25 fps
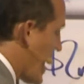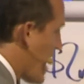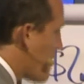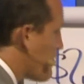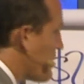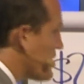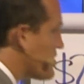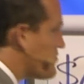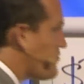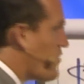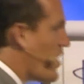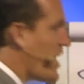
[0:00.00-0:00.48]

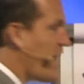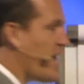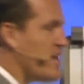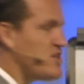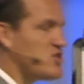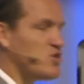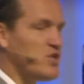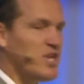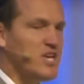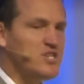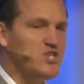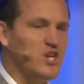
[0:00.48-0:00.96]
much
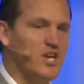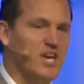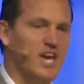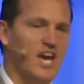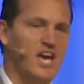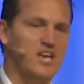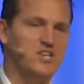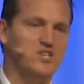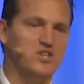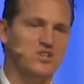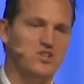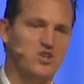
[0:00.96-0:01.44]
financial
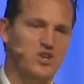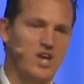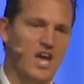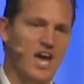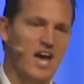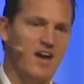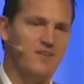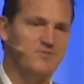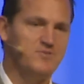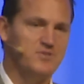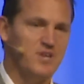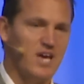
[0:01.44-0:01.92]
education do you
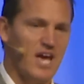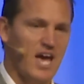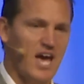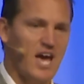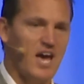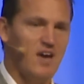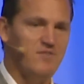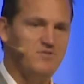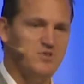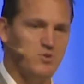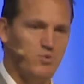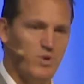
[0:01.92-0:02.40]
have
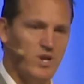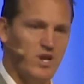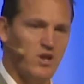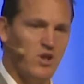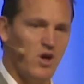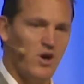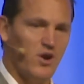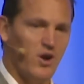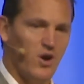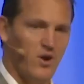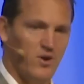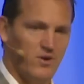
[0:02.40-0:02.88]
to win
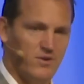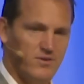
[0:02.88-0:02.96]
lotto?